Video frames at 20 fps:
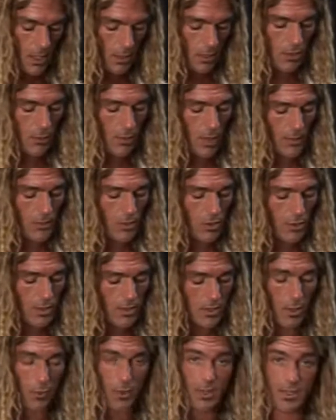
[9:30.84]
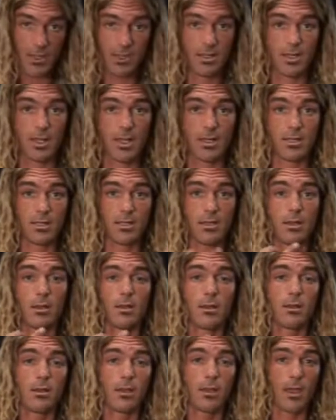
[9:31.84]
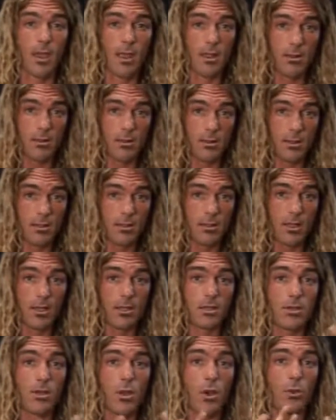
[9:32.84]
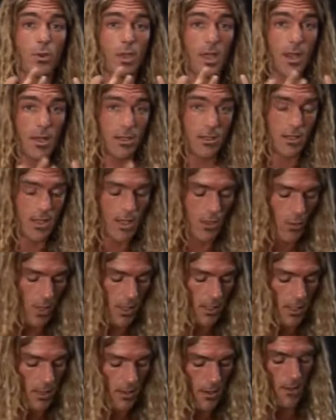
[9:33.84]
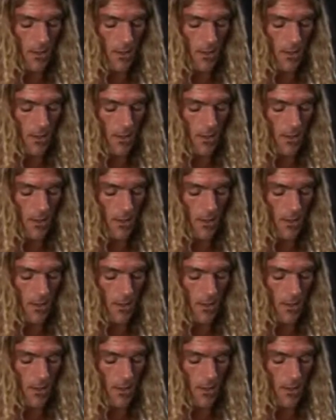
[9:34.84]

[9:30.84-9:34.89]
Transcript: So what I'm doing is always this six note kind of sequence.